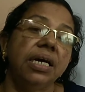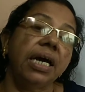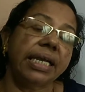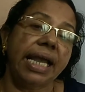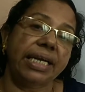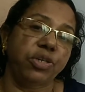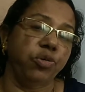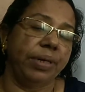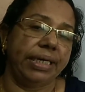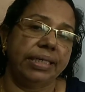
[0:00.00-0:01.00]
reactive
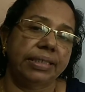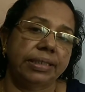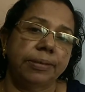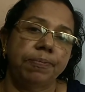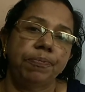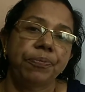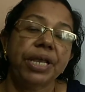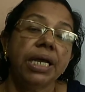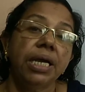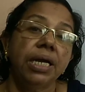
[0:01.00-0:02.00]
metals.
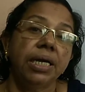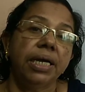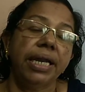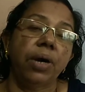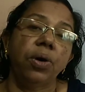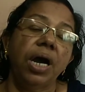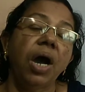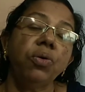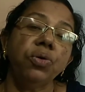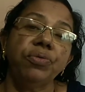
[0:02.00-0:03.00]
Now,
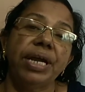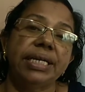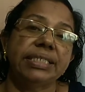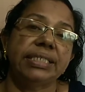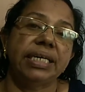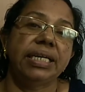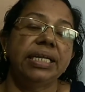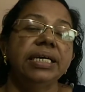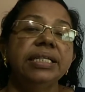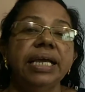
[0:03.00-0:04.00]
how do we understand
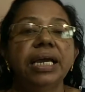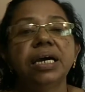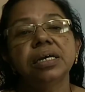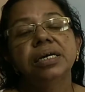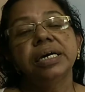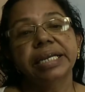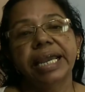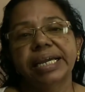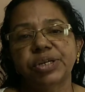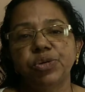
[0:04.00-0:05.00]
they are
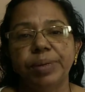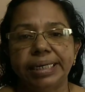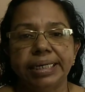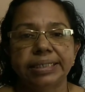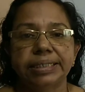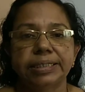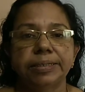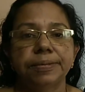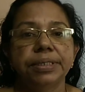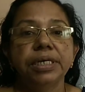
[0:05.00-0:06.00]
reactive metals?
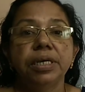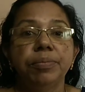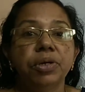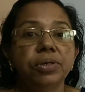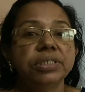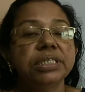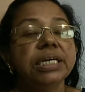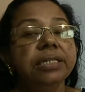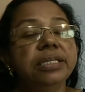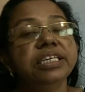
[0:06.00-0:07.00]
Because
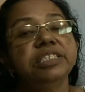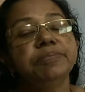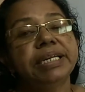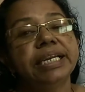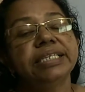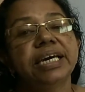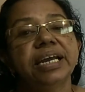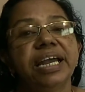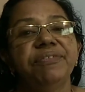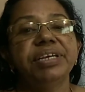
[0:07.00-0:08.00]
these metals are
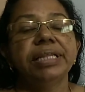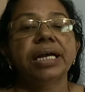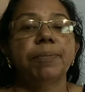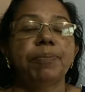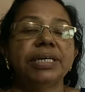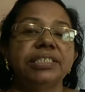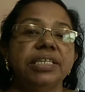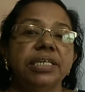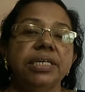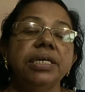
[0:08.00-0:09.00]
having the
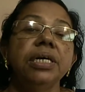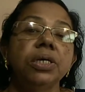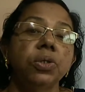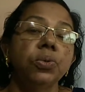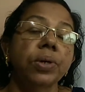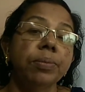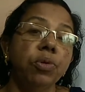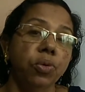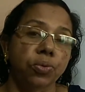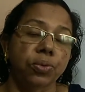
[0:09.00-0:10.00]
capacity to
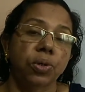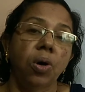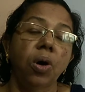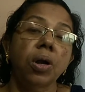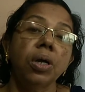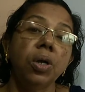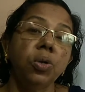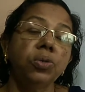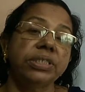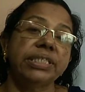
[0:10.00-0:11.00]
remove or
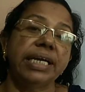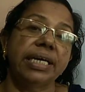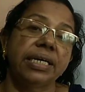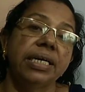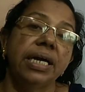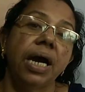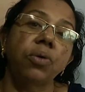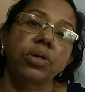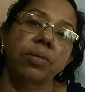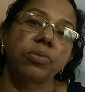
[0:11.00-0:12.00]
lose their
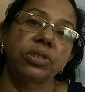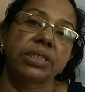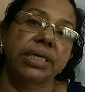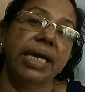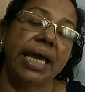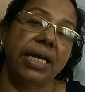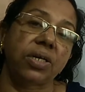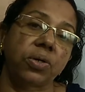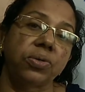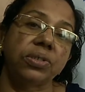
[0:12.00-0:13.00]
outermost
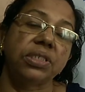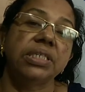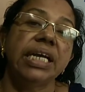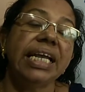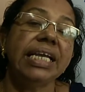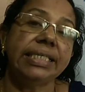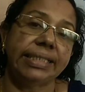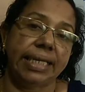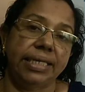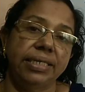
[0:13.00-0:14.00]
electrons
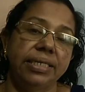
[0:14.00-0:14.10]
easily.